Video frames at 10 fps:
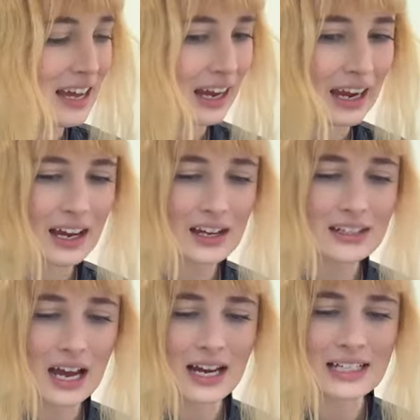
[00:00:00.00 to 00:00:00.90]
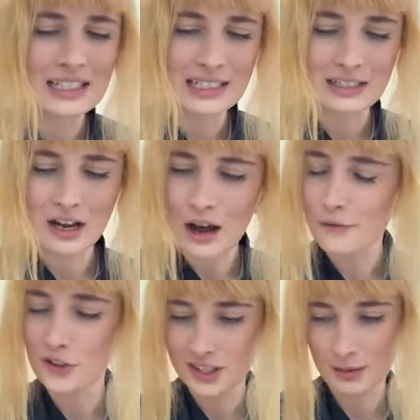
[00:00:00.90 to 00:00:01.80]
and I did
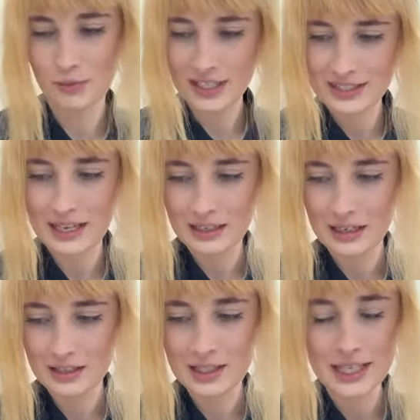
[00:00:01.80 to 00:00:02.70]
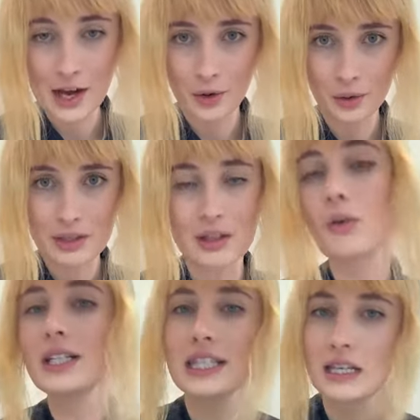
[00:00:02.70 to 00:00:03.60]
not for some reason. So you can
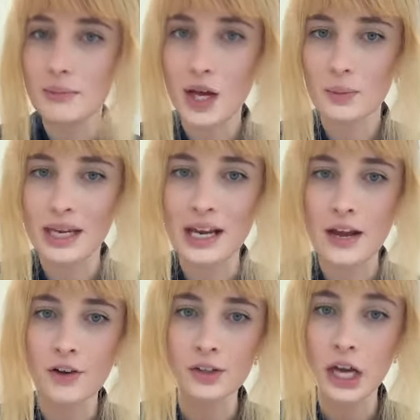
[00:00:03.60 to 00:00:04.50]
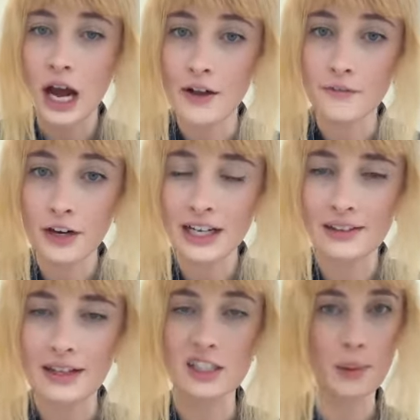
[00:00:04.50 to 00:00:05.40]
always email me if you're on the hunt for
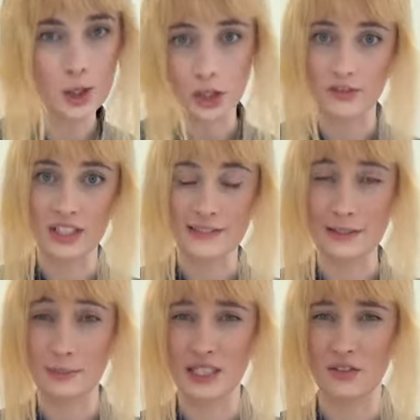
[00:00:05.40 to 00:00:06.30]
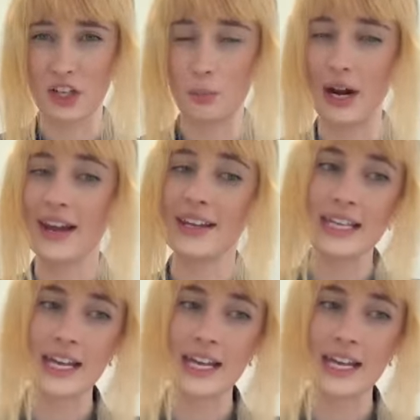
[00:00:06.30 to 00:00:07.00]
anything, especially if it's a specific brand